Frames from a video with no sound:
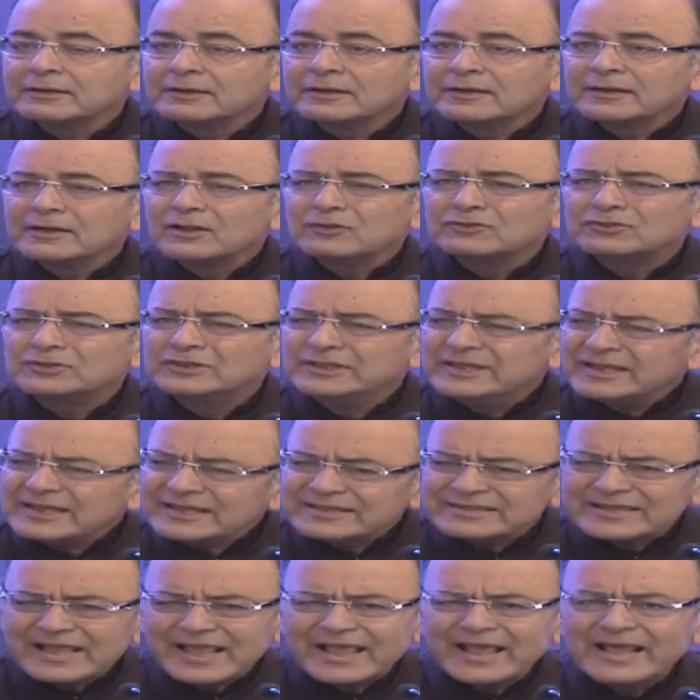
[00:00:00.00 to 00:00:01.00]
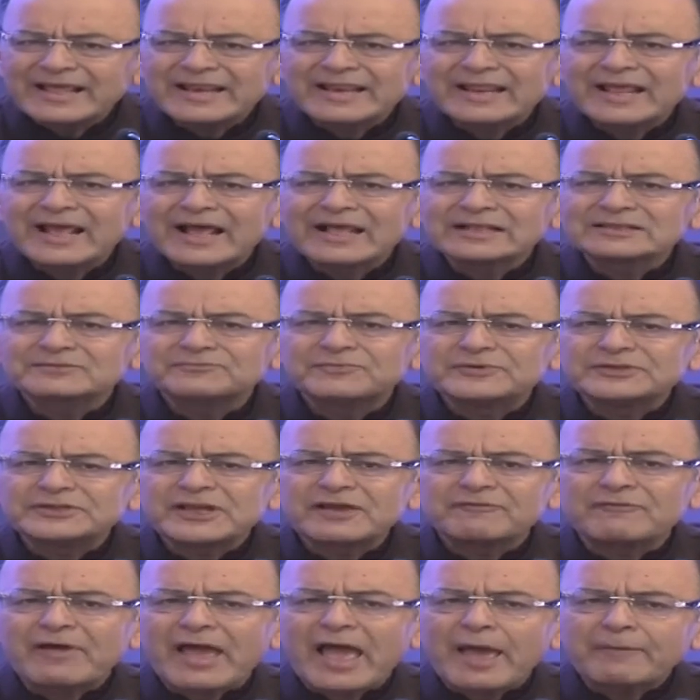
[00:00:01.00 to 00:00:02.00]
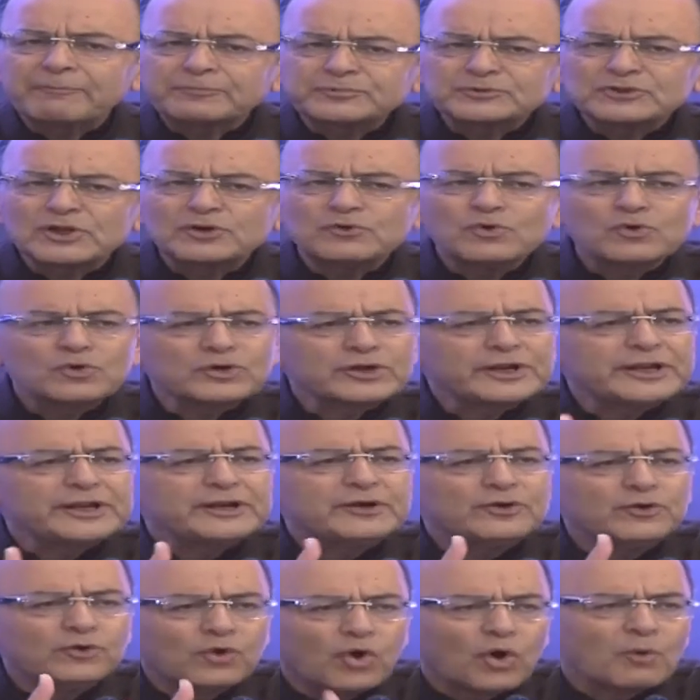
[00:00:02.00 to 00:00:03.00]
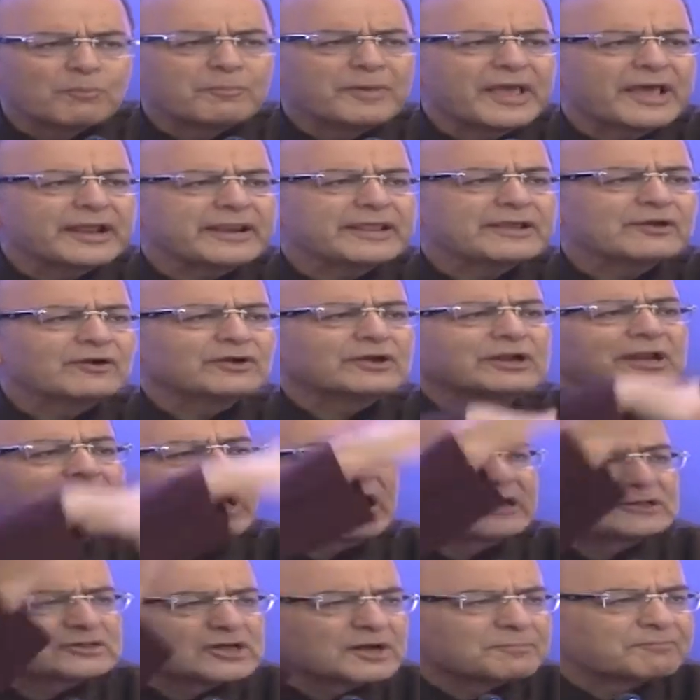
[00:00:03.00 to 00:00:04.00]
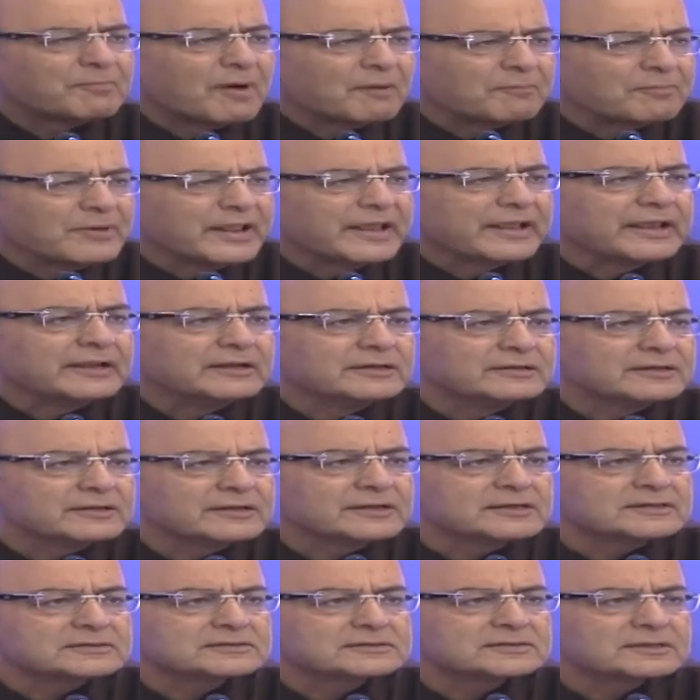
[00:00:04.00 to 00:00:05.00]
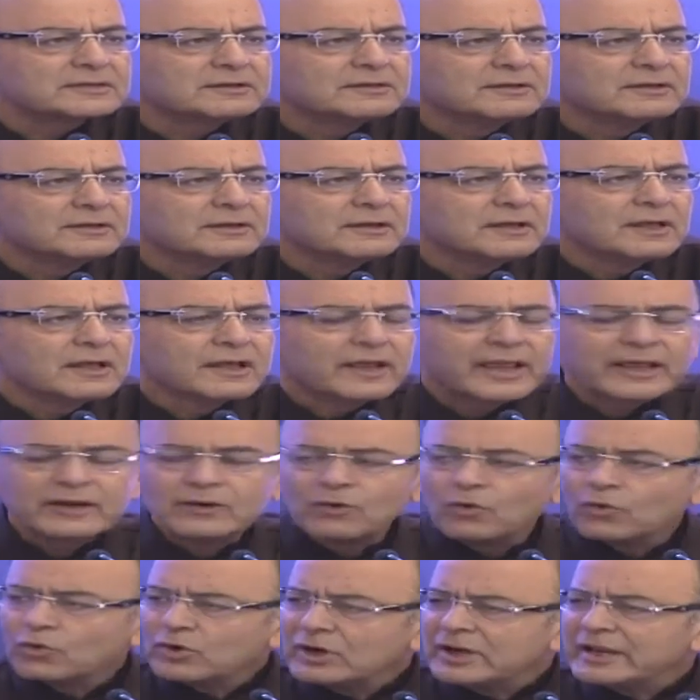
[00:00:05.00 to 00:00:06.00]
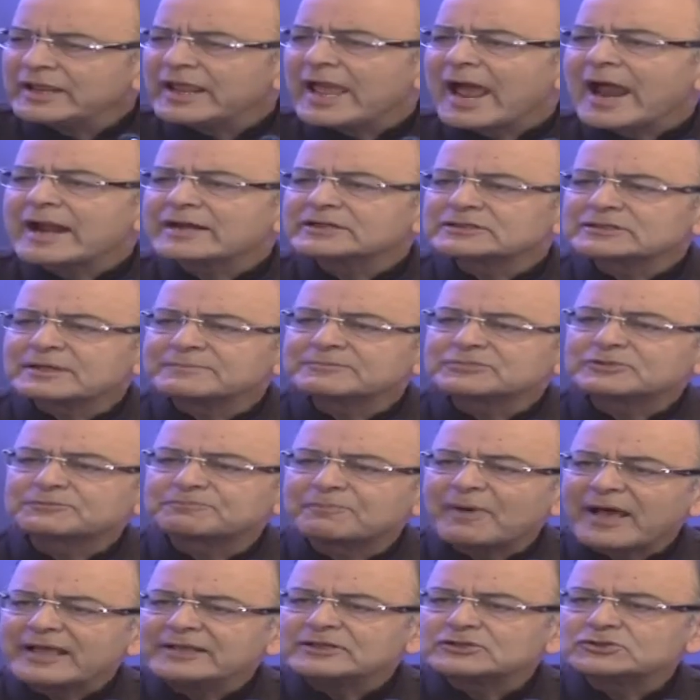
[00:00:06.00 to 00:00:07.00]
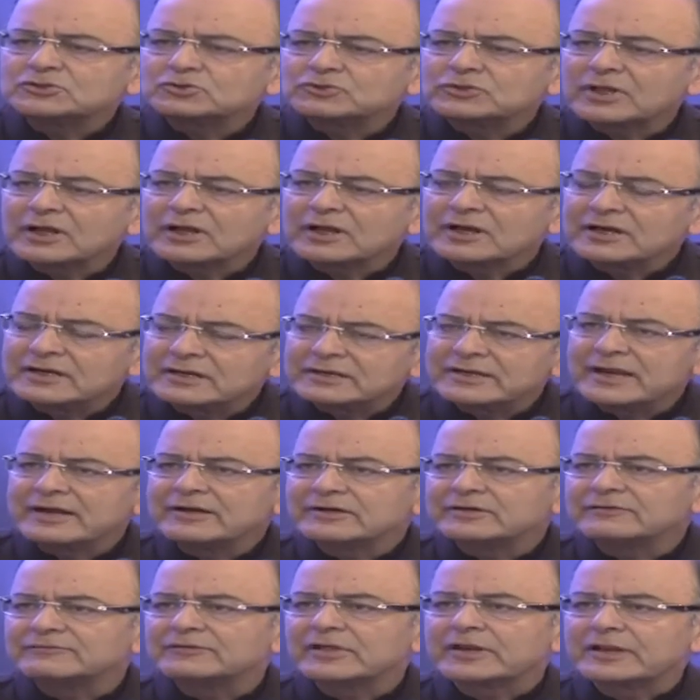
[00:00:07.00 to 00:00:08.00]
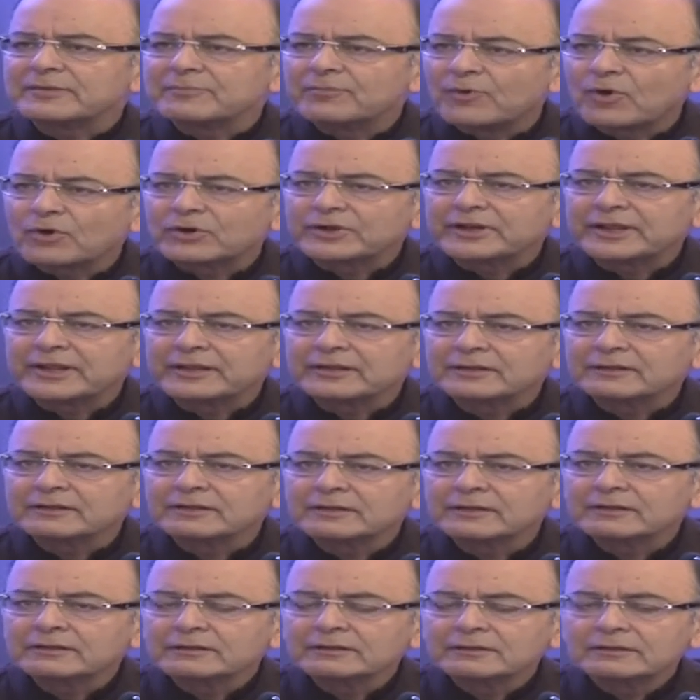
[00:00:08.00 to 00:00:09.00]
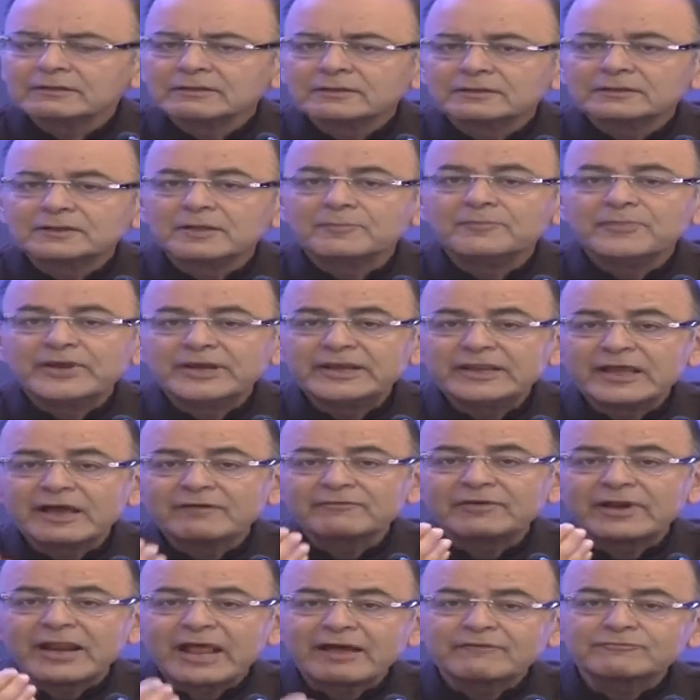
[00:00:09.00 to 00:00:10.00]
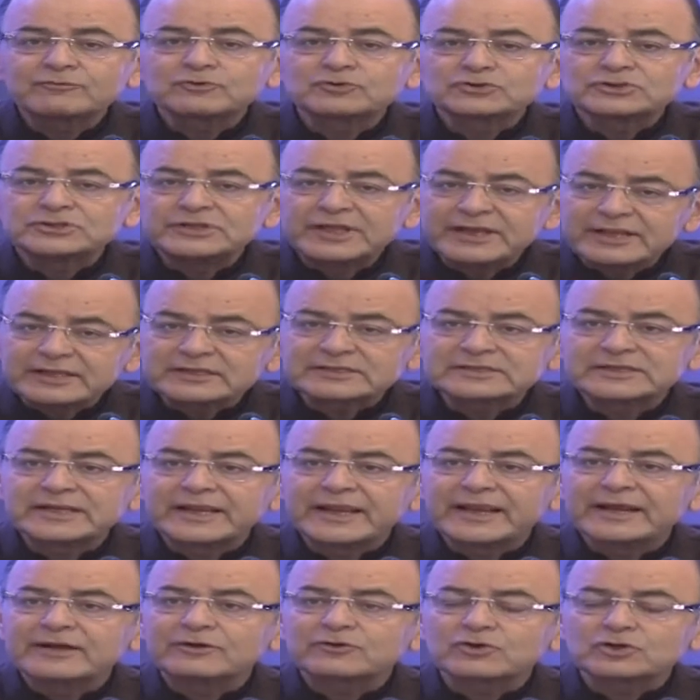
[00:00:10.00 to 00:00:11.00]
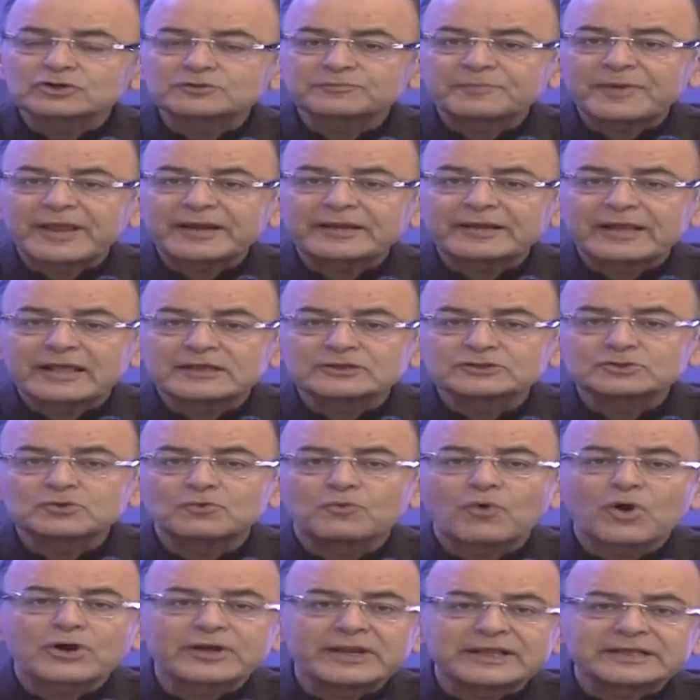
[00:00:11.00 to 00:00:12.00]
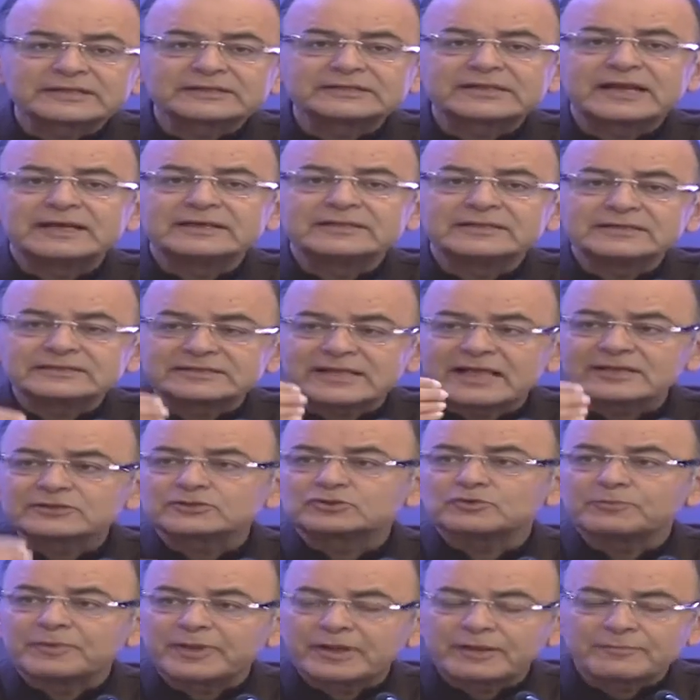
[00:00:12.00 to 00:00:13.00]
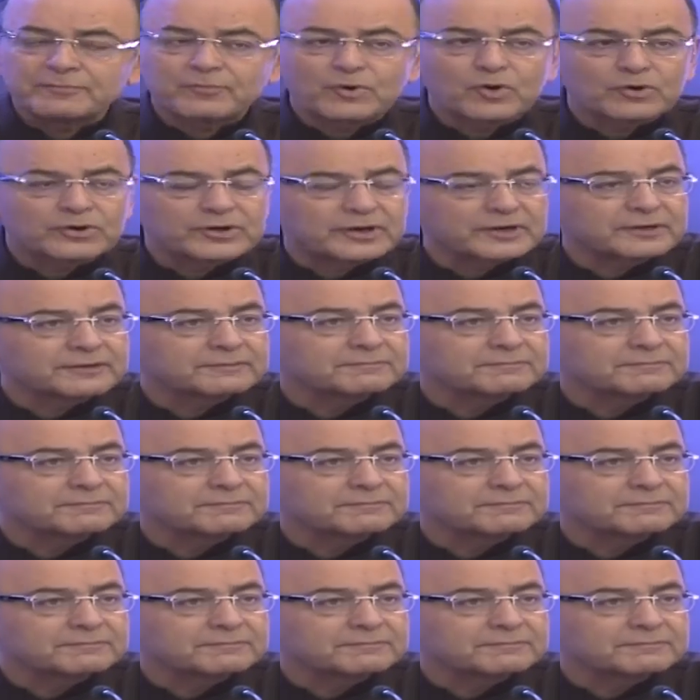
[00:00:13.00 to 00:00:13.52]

Now, these areas which have absolutely no bearing on larger public interests can only add some spice to the content of the reporting the media will have to seriously introspect as to what extent this has to be reported.